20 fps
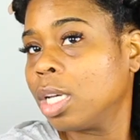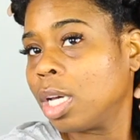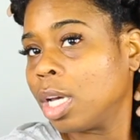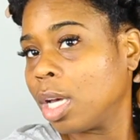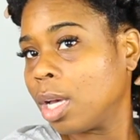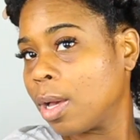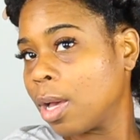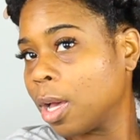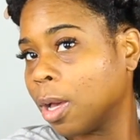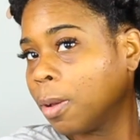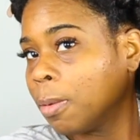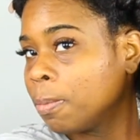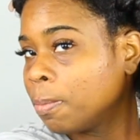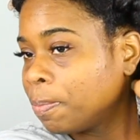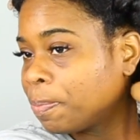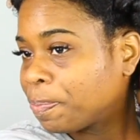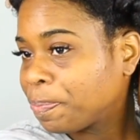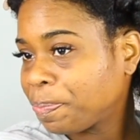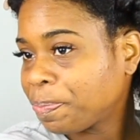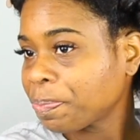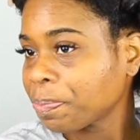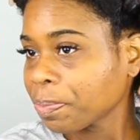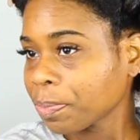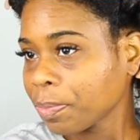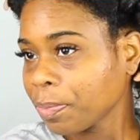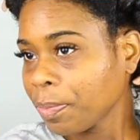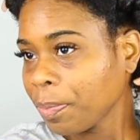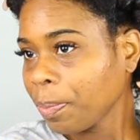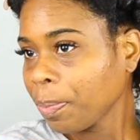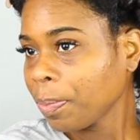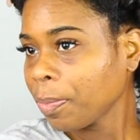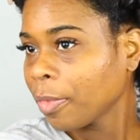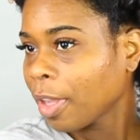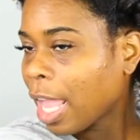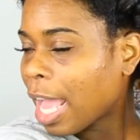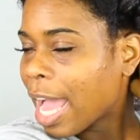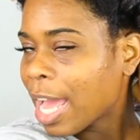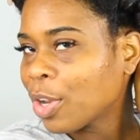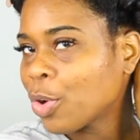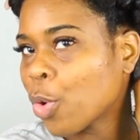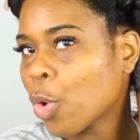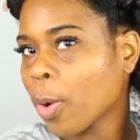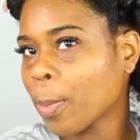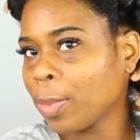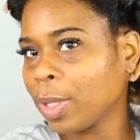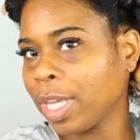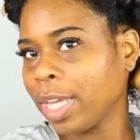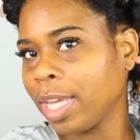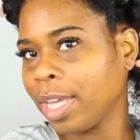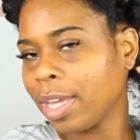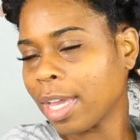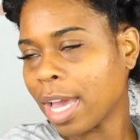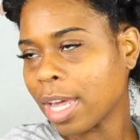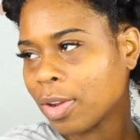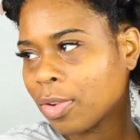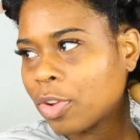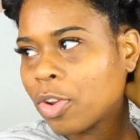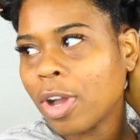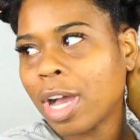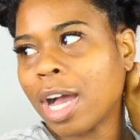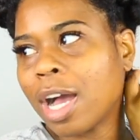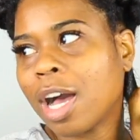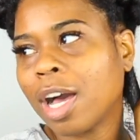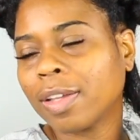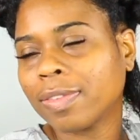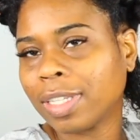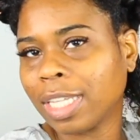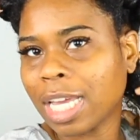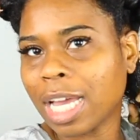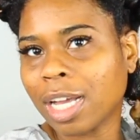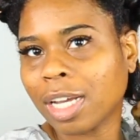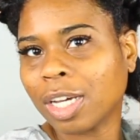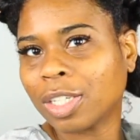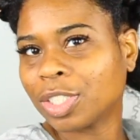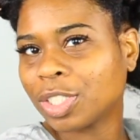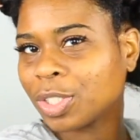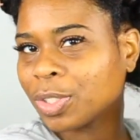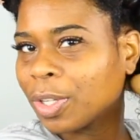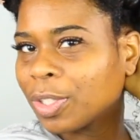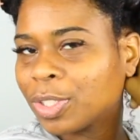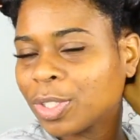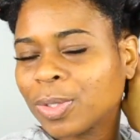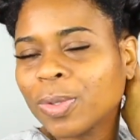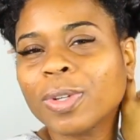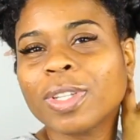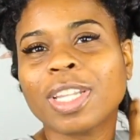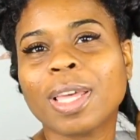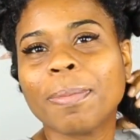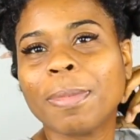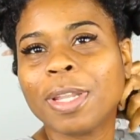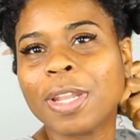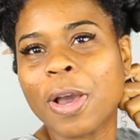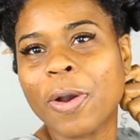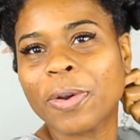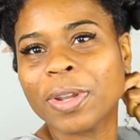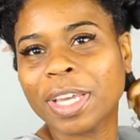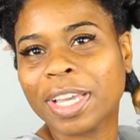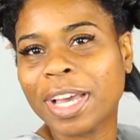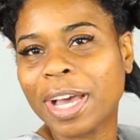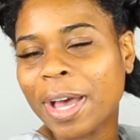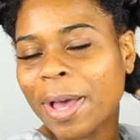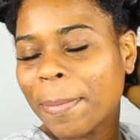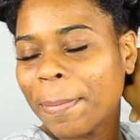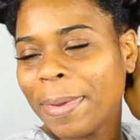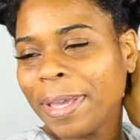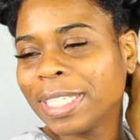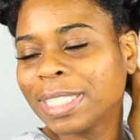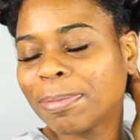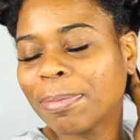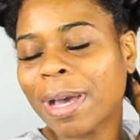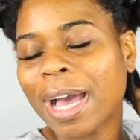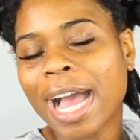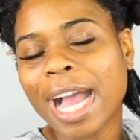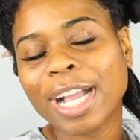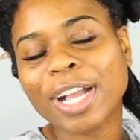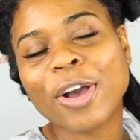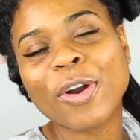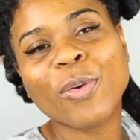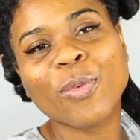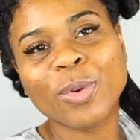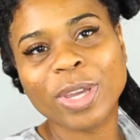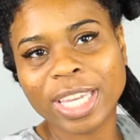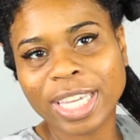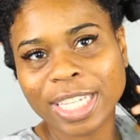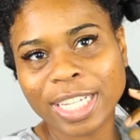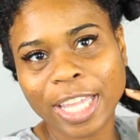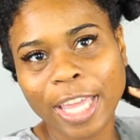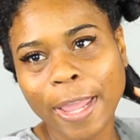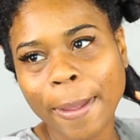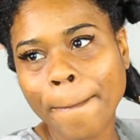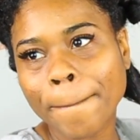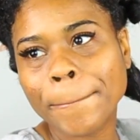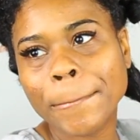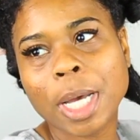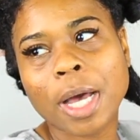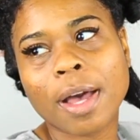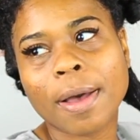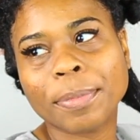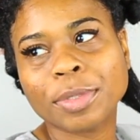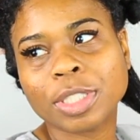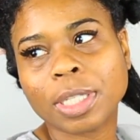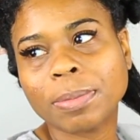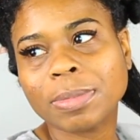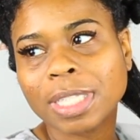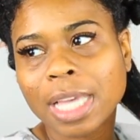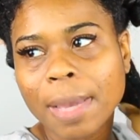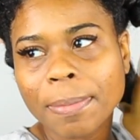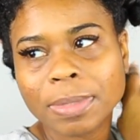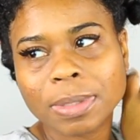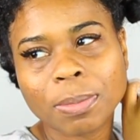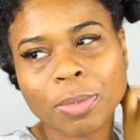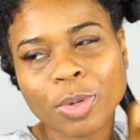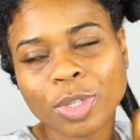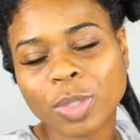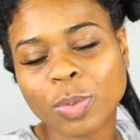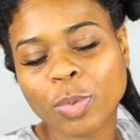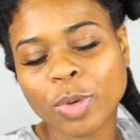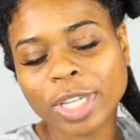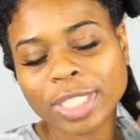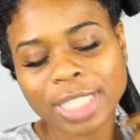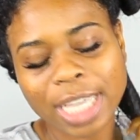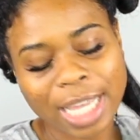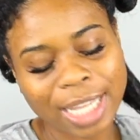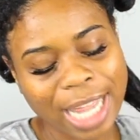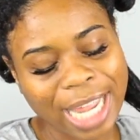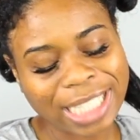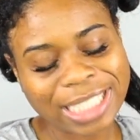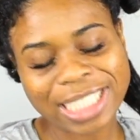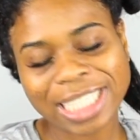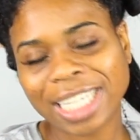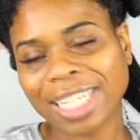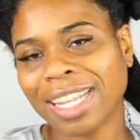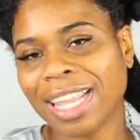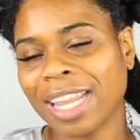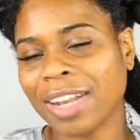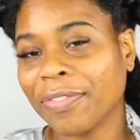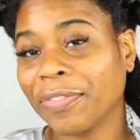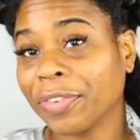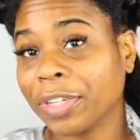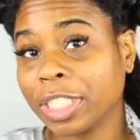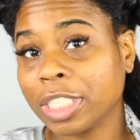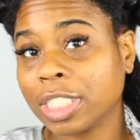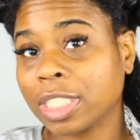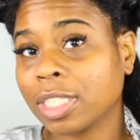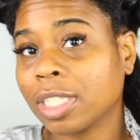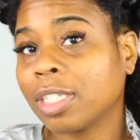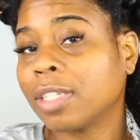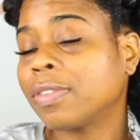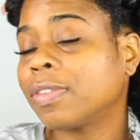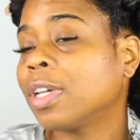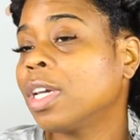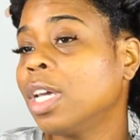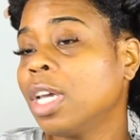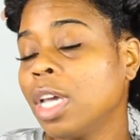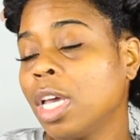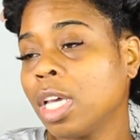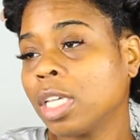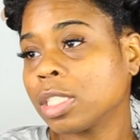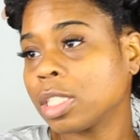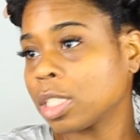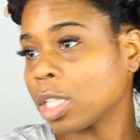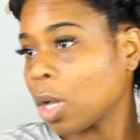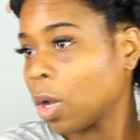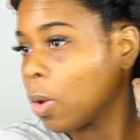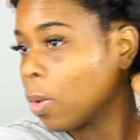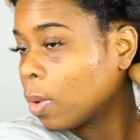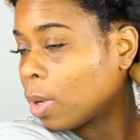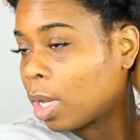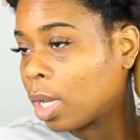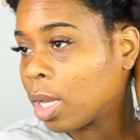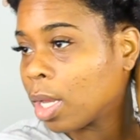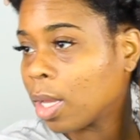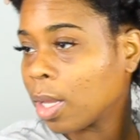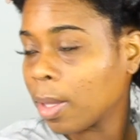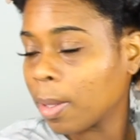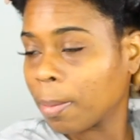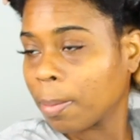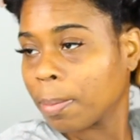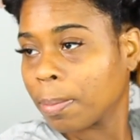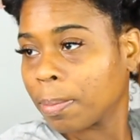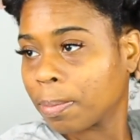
I don't know how often y'all go to the grocery store. Let me know in the comments. But I go weekly. Sometimes more than once. I like to get a lot of fresh stuff. So,